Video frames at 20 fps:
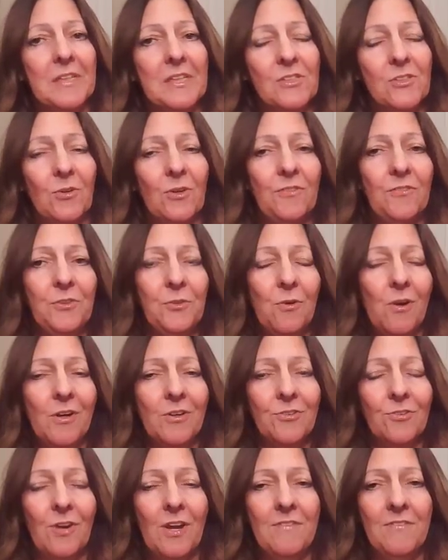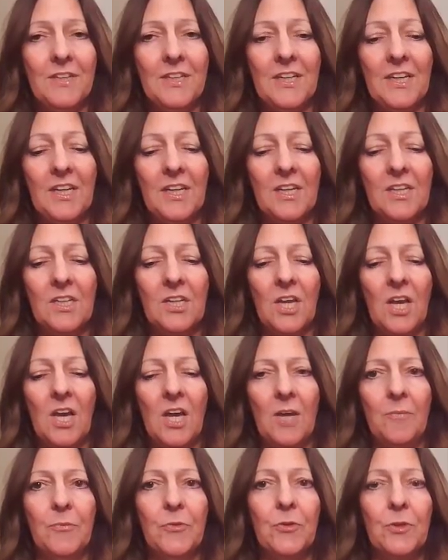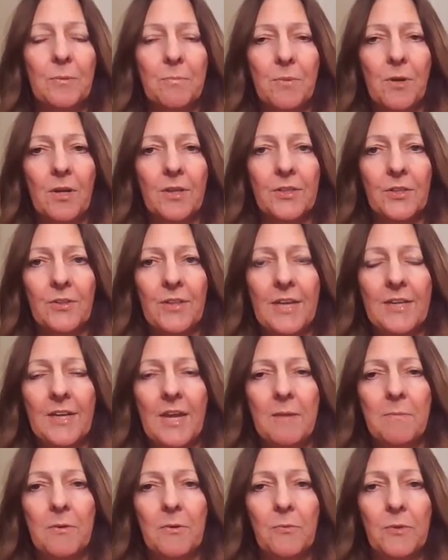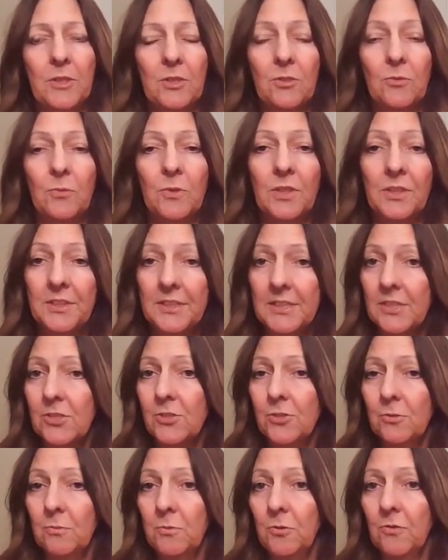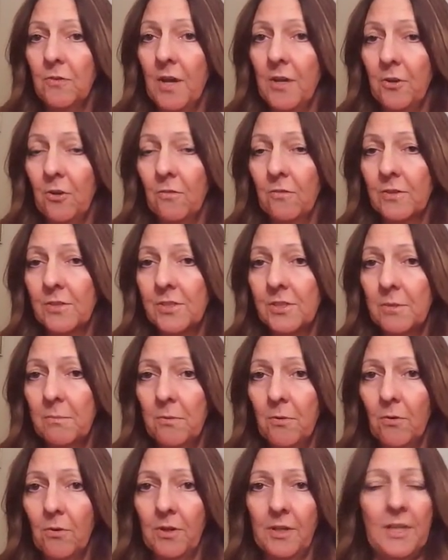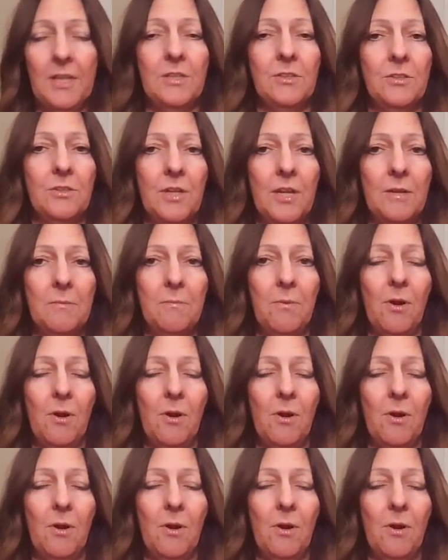So if you are driving in, you can park there that night, but you will need to move on over to the port and